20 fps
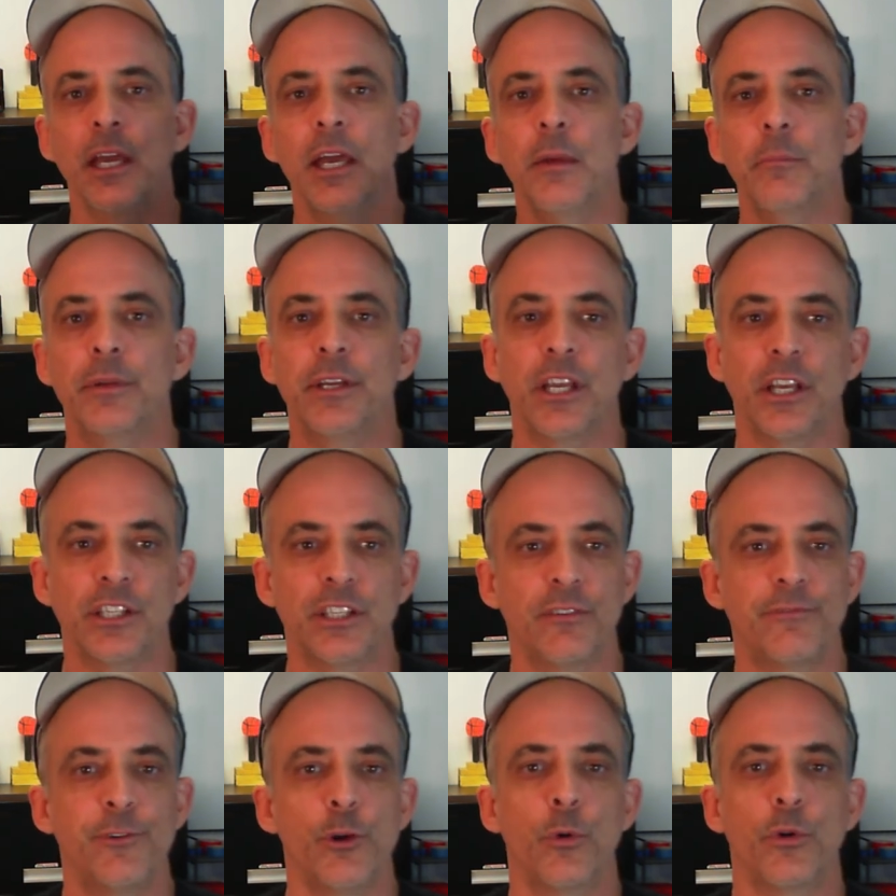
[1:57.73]
Because
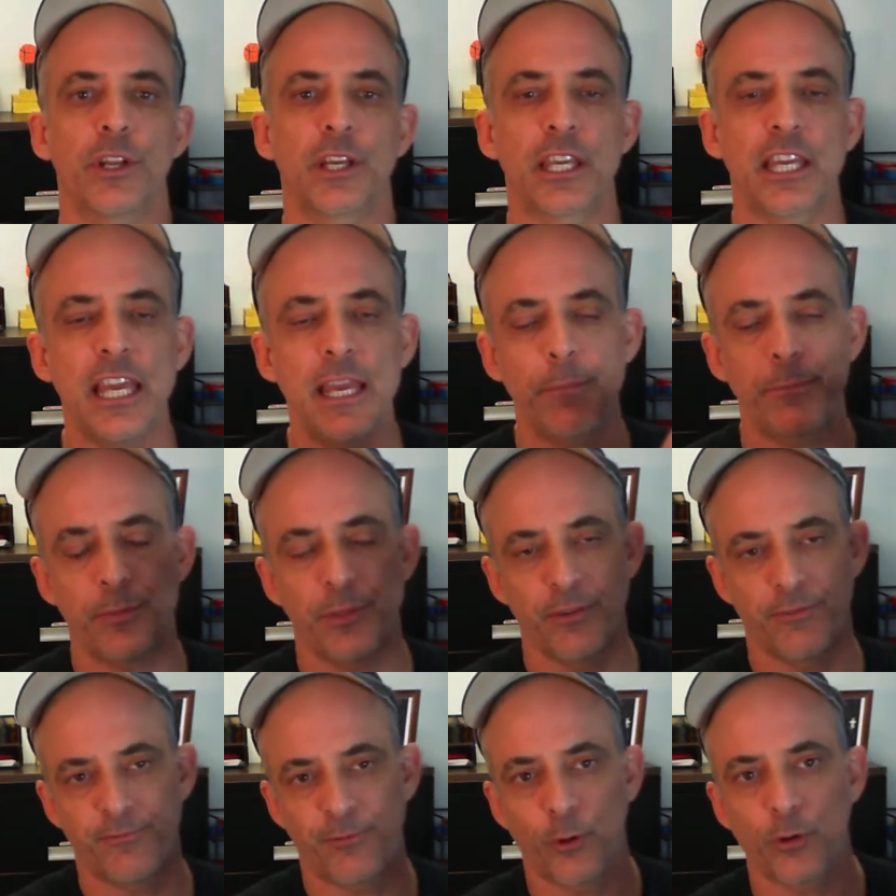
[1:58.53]
if you were to keep the
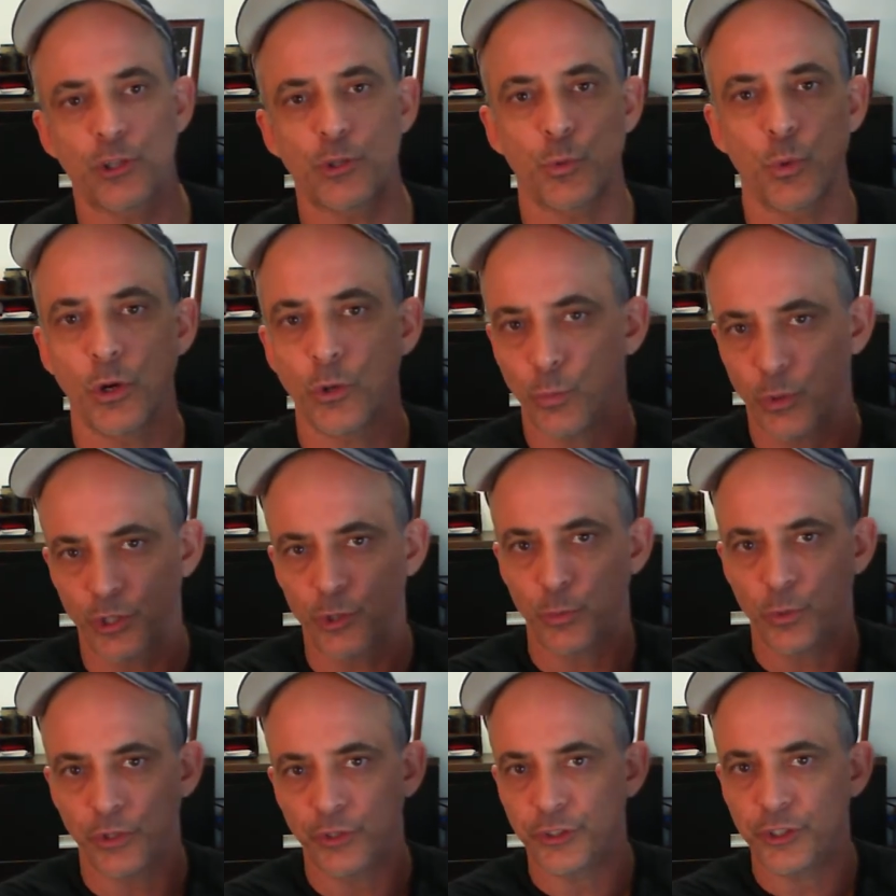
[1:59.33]
first one, which
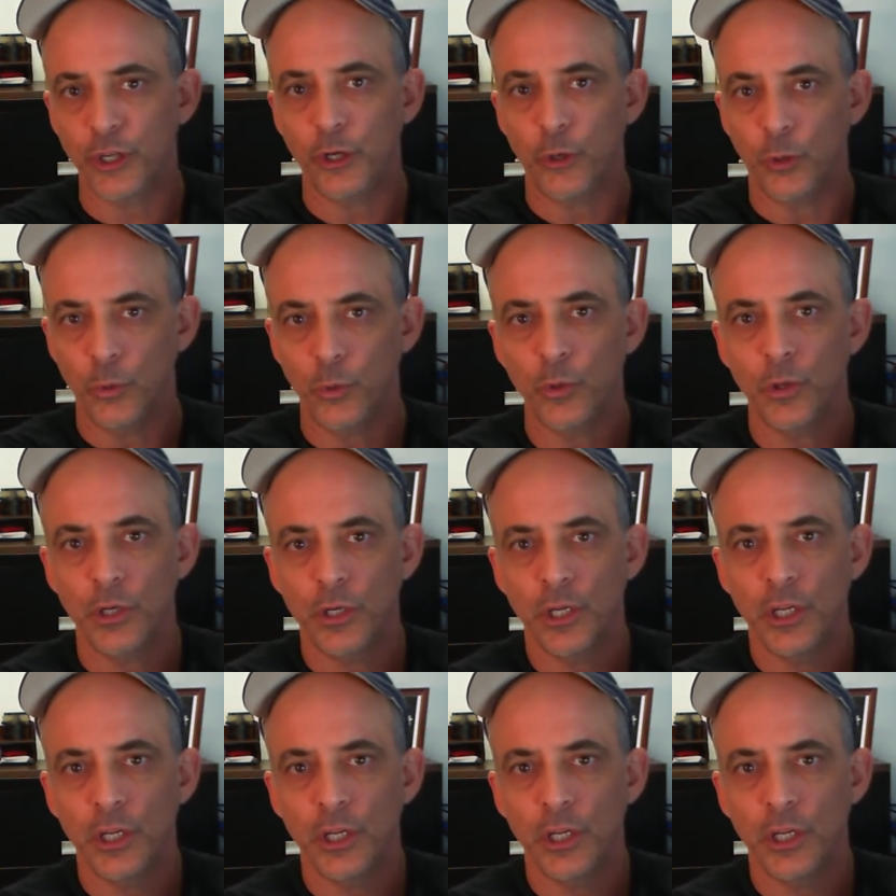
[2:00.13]
we'll do,